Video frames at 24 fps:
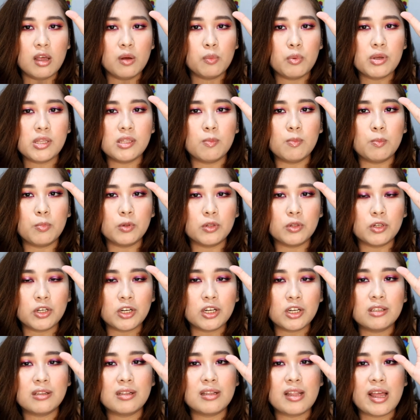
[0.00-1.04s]
with
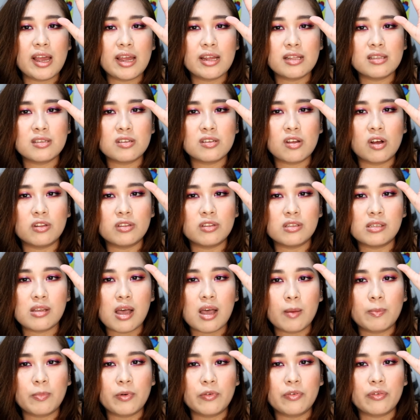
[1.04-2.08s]
blurred lines on
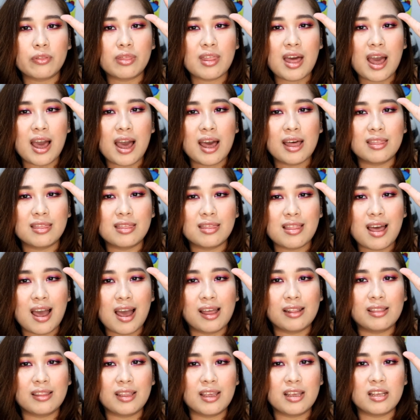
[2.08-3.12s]
top of that,
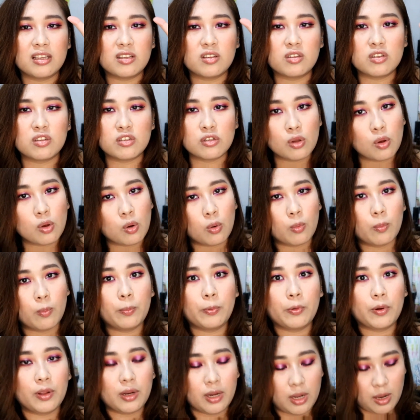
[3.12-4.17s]
that is so
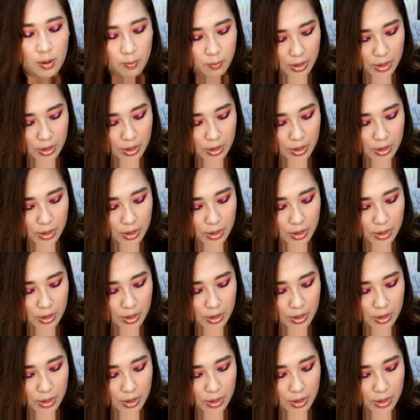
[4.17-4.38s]
pretty.